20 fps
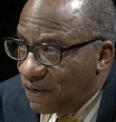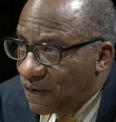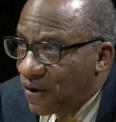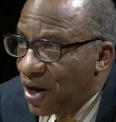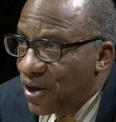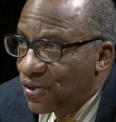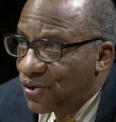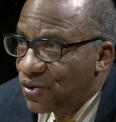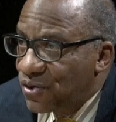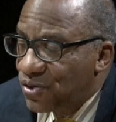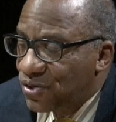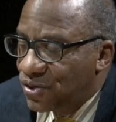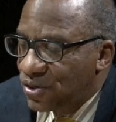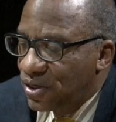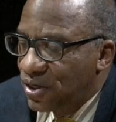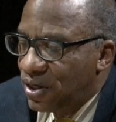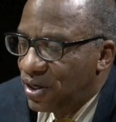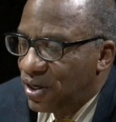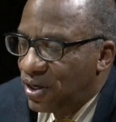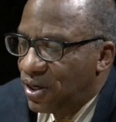Of others,
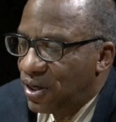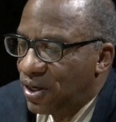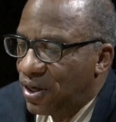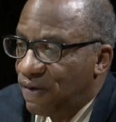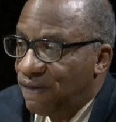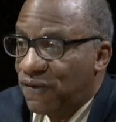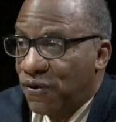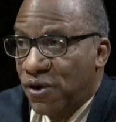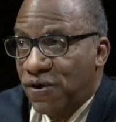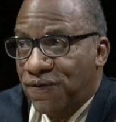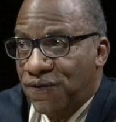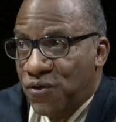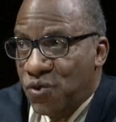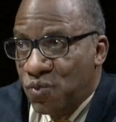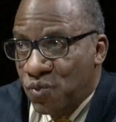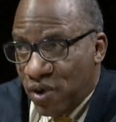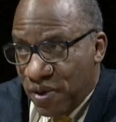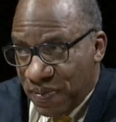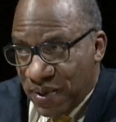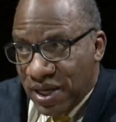mm-hmm. very few
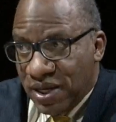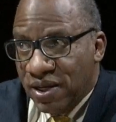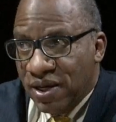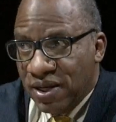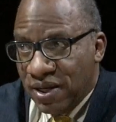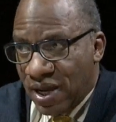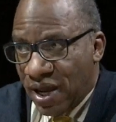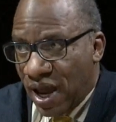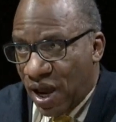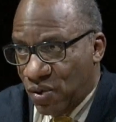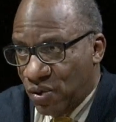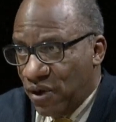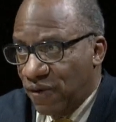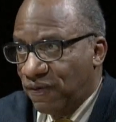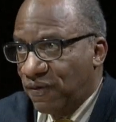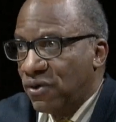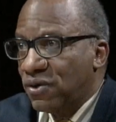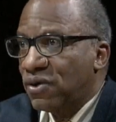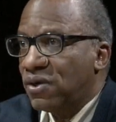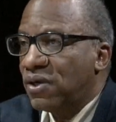women,
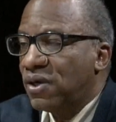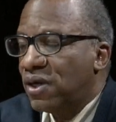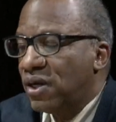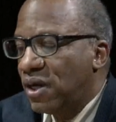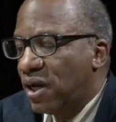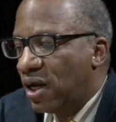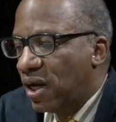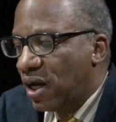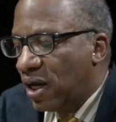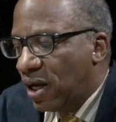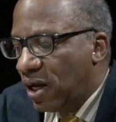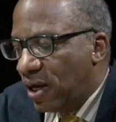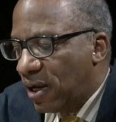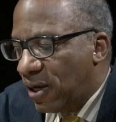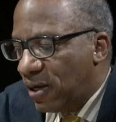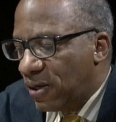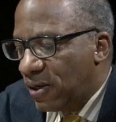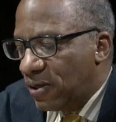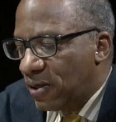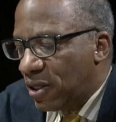however,
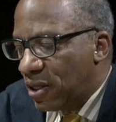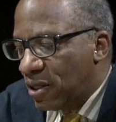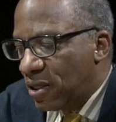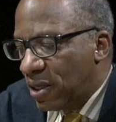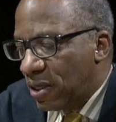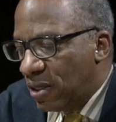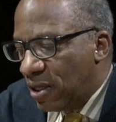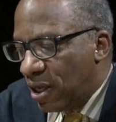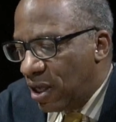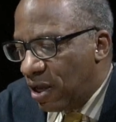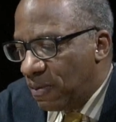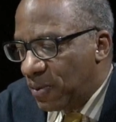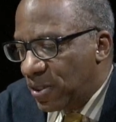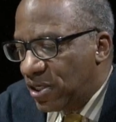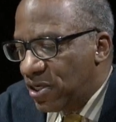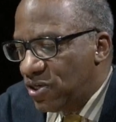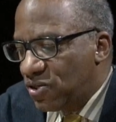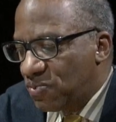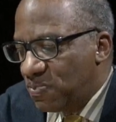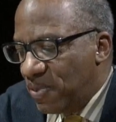uh, and but
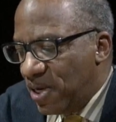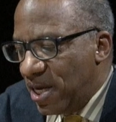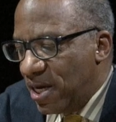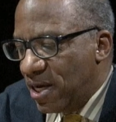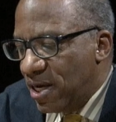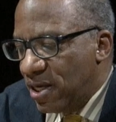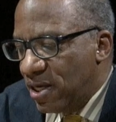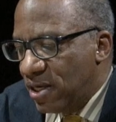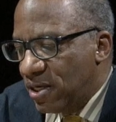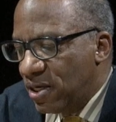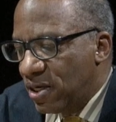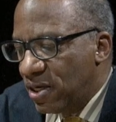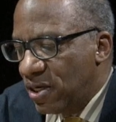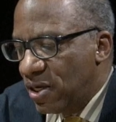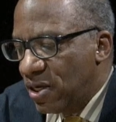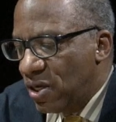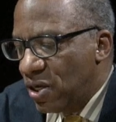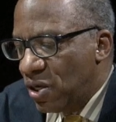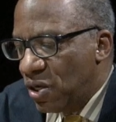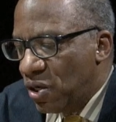these men
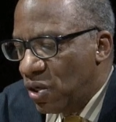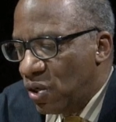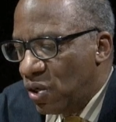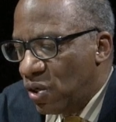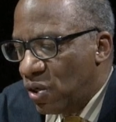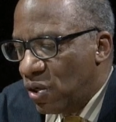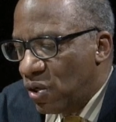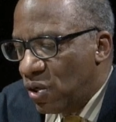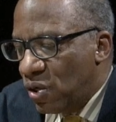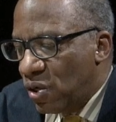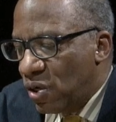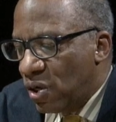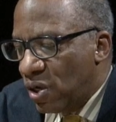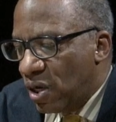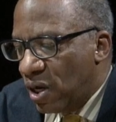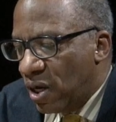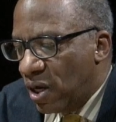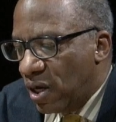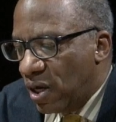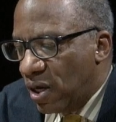
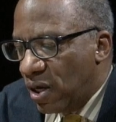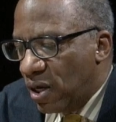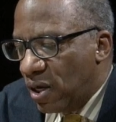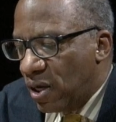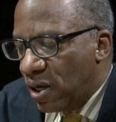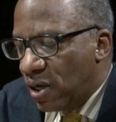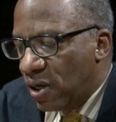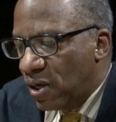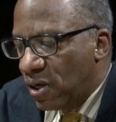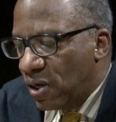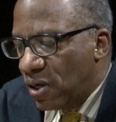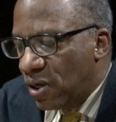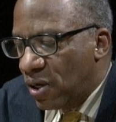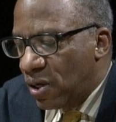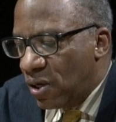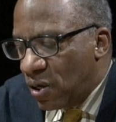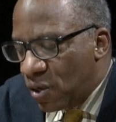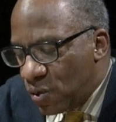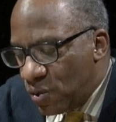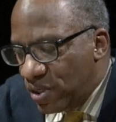uh,
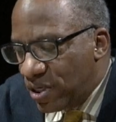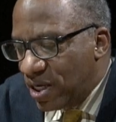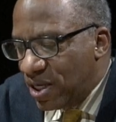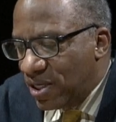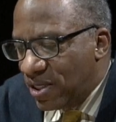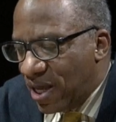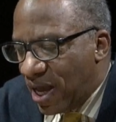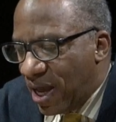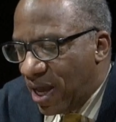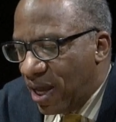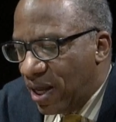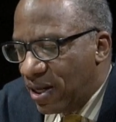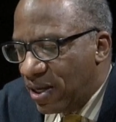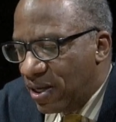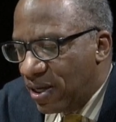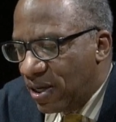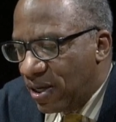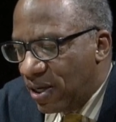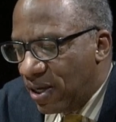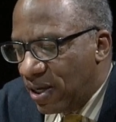who did that
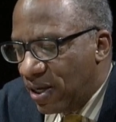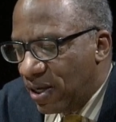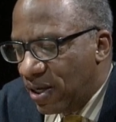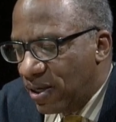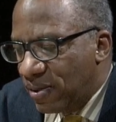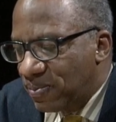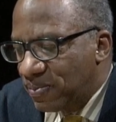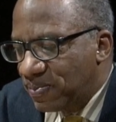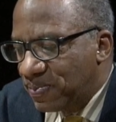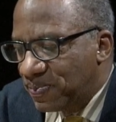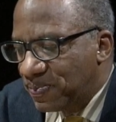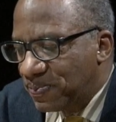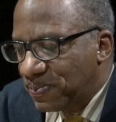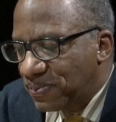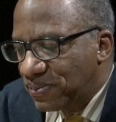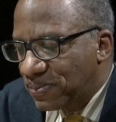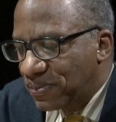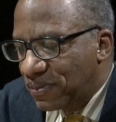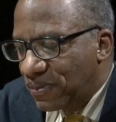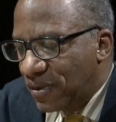um,
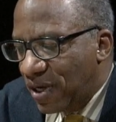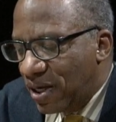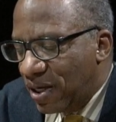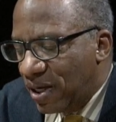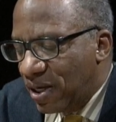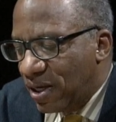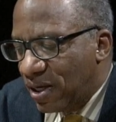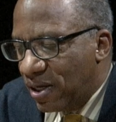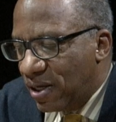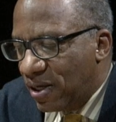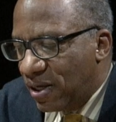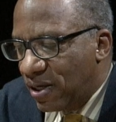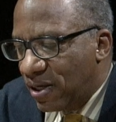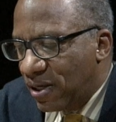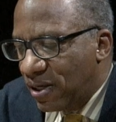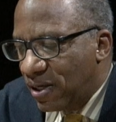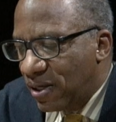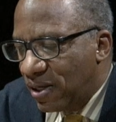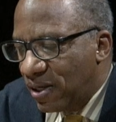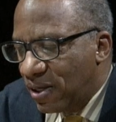uh,
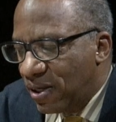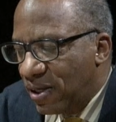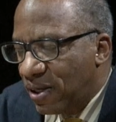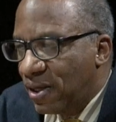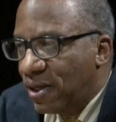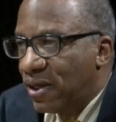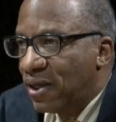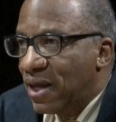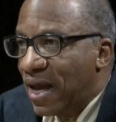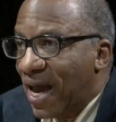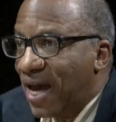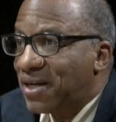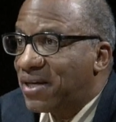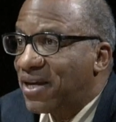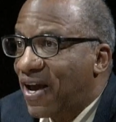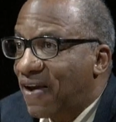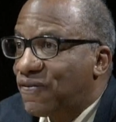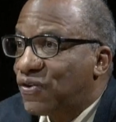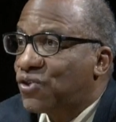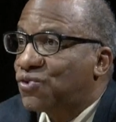had to
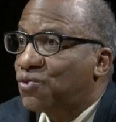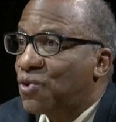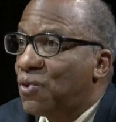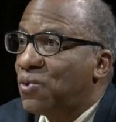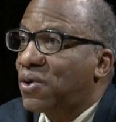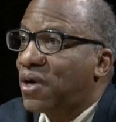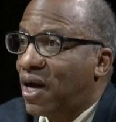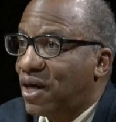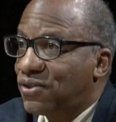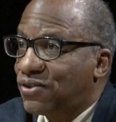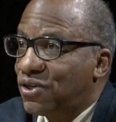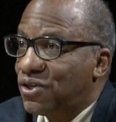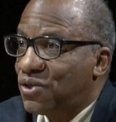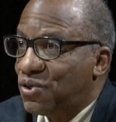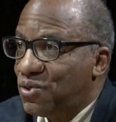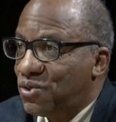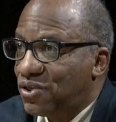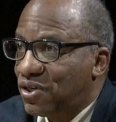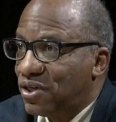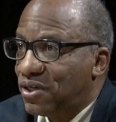have a strong
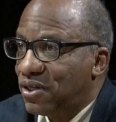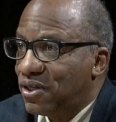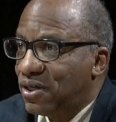constitution.